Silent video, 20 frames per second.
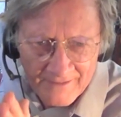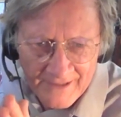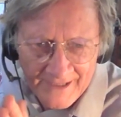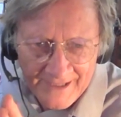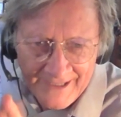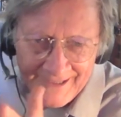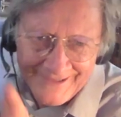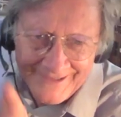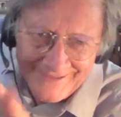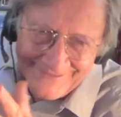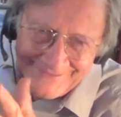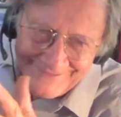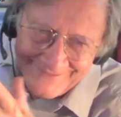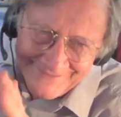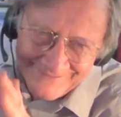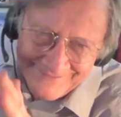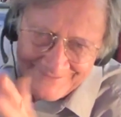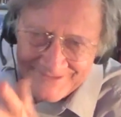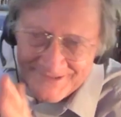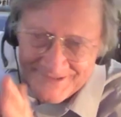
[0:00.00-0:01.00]

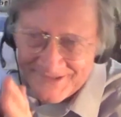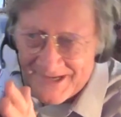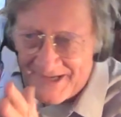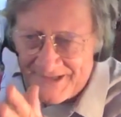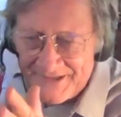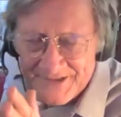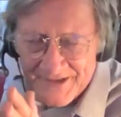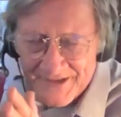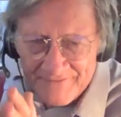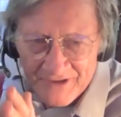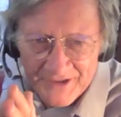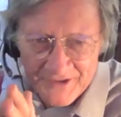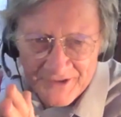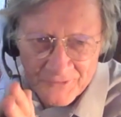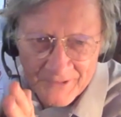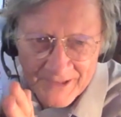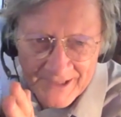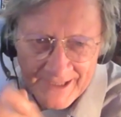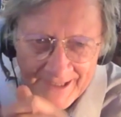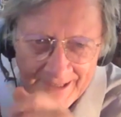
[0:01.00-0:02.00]
in, say,
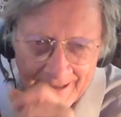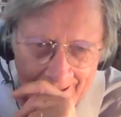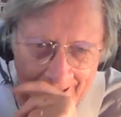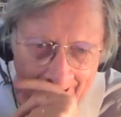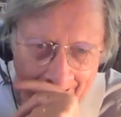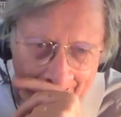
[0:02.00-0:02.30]
seventy-three,